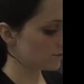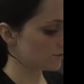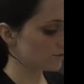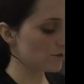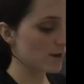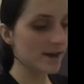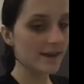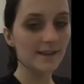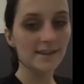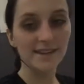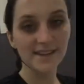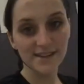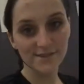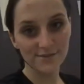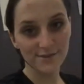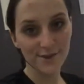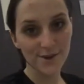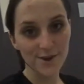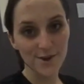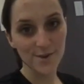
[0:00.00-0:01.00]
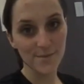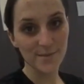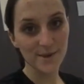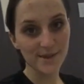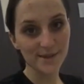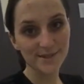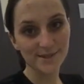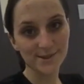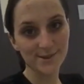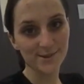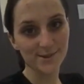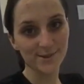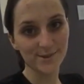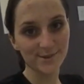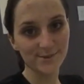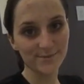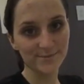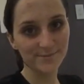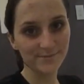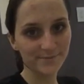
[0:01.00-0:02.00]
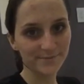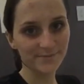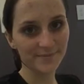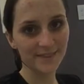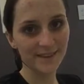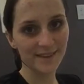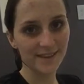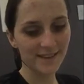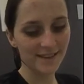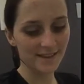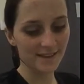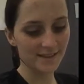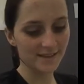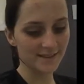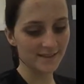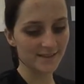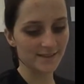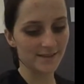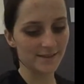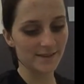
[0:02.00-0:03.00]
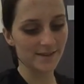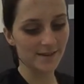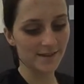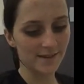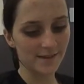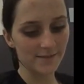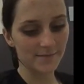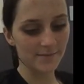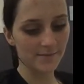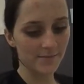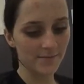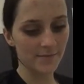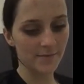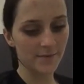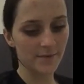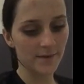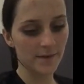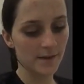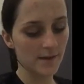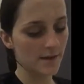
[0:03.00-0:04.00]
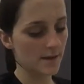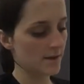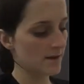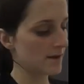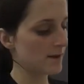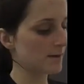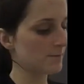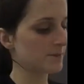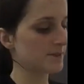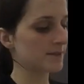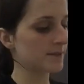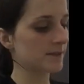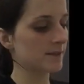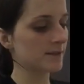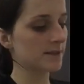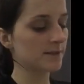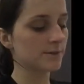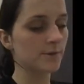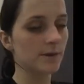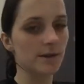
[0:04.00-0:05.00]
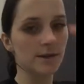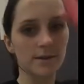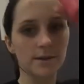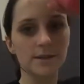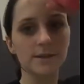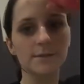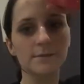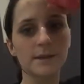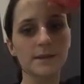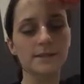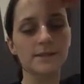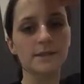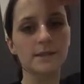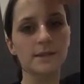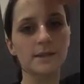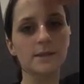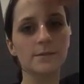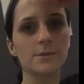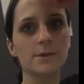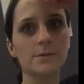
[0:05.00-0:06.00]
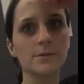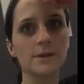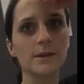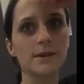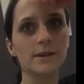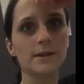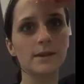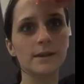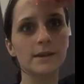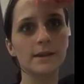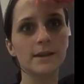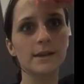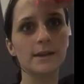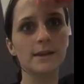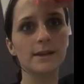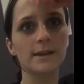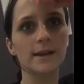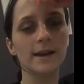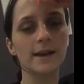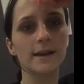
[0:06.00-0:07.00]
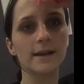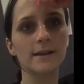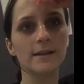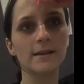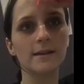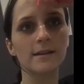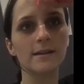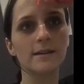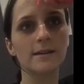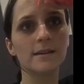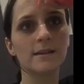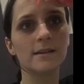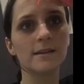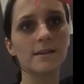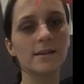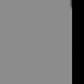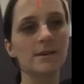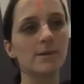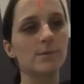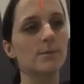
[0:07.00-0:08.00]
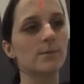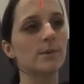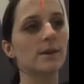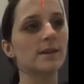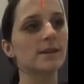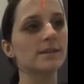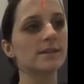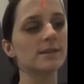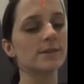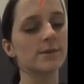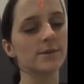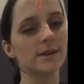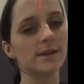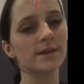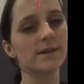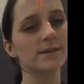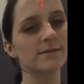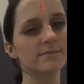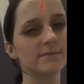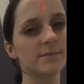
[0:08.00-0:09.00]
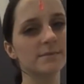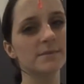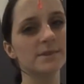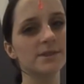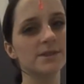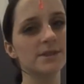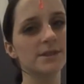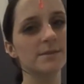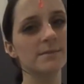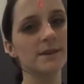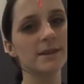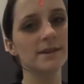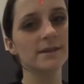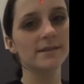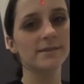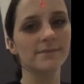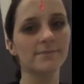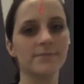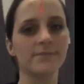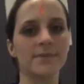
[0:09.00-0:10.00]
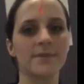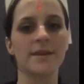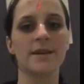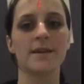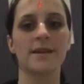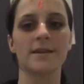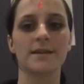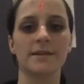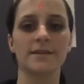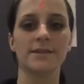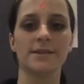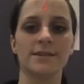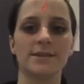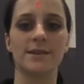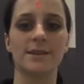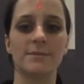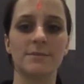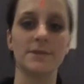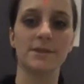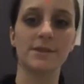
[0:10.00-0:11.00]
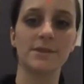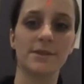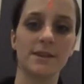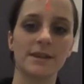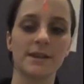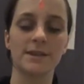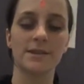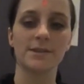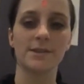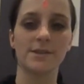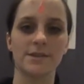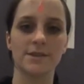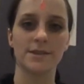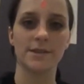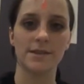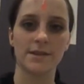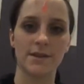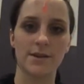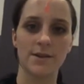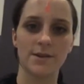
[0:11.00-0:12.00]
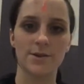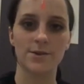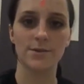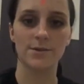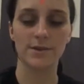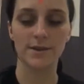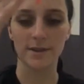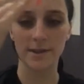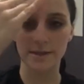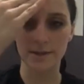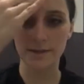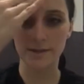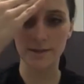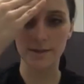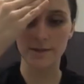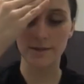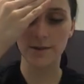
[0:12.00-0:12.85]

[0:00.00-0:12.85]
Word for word: crackling foam it's called. So I'm just gonna squirt onto my skin. You probably only need like one squirt, I'm assuming. Sorry, I'm just trying to hold this. All